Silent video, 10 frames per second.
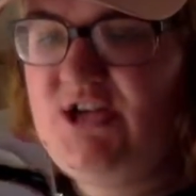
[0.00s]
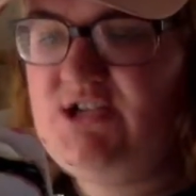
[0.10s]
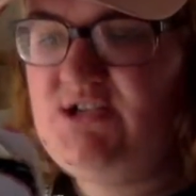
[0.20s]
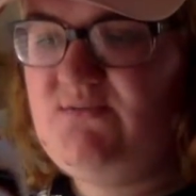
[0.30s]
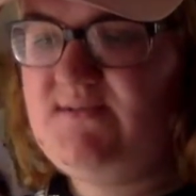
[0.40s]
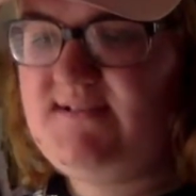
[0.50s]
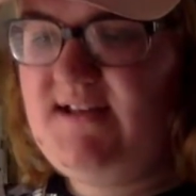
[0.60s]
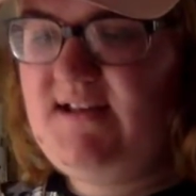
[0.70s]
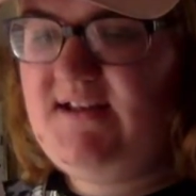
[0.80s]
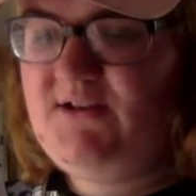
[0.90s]
She was
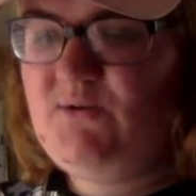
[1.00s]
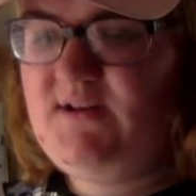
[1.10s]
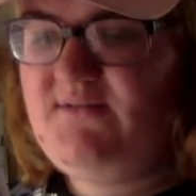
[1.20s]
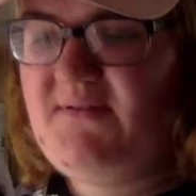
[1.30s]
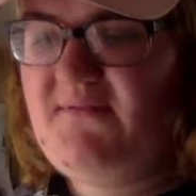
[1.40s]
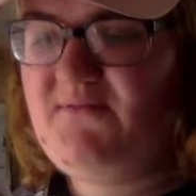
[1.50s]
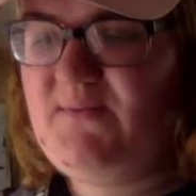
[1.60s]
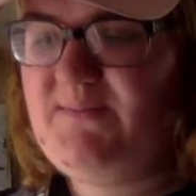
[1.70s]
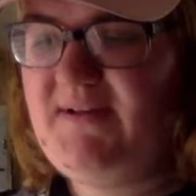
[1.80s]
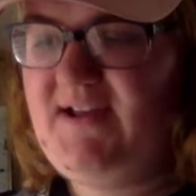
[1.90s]
getting annoyed of
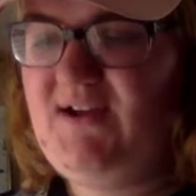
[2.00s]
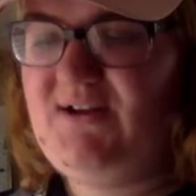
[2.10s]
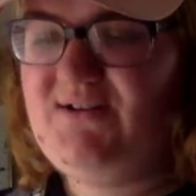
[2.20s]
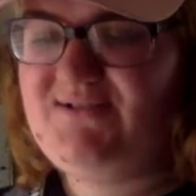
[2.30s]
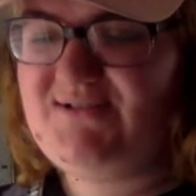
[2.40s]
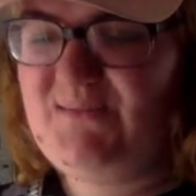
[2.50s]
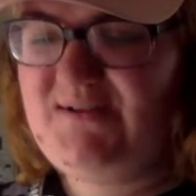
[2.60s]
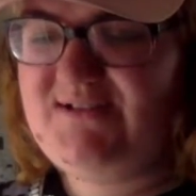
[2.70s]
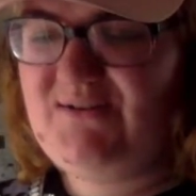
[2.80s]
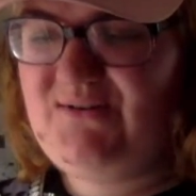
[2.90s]
everyone picking on her, so
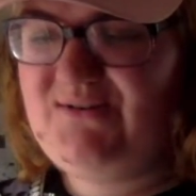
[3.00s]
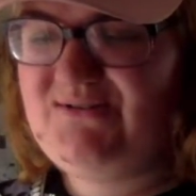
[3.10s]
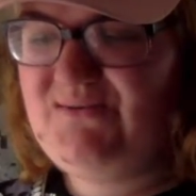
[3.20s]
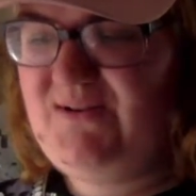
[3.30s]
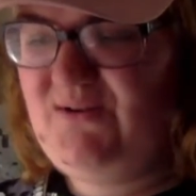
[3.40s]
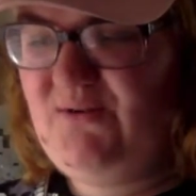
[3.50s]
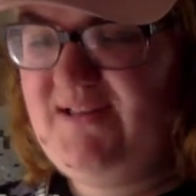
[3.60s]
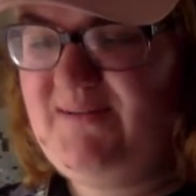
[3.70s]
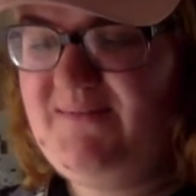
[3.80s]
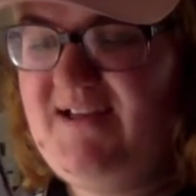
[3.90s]
we told her to ignore
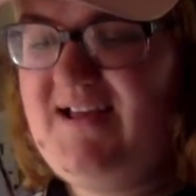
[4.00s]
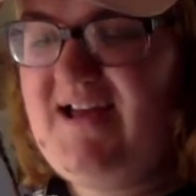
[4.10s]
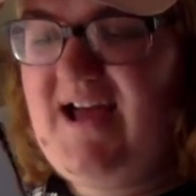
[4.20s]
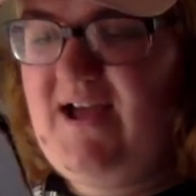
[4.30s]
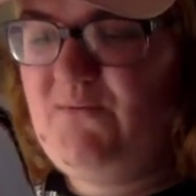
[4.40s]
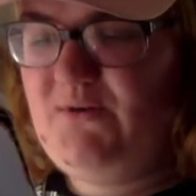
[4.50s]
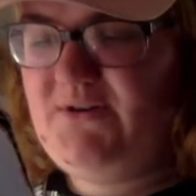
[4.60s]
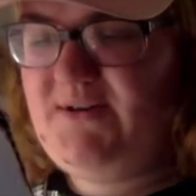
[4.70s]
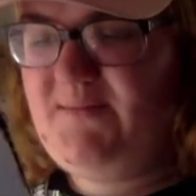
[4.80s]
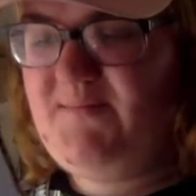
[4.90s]
them. I
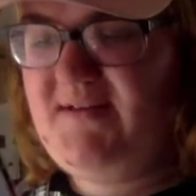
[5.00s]
woke up and